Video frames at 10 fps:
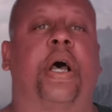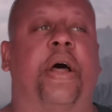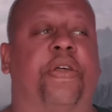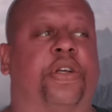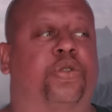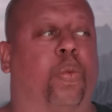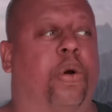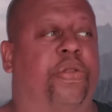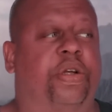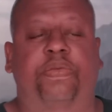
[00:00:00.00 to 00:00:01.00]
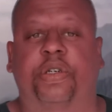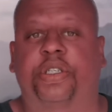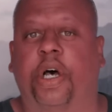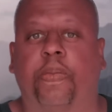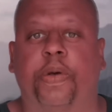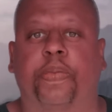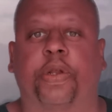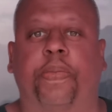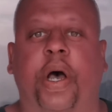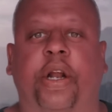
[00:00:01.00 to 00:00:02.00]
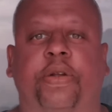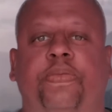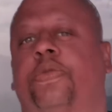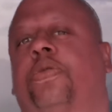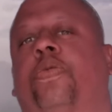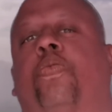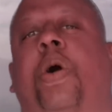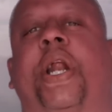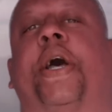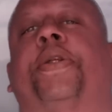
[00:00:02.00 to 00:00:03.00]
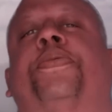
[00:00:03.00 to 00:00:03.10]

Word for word: I think it's worthy to tell people about it. Why not?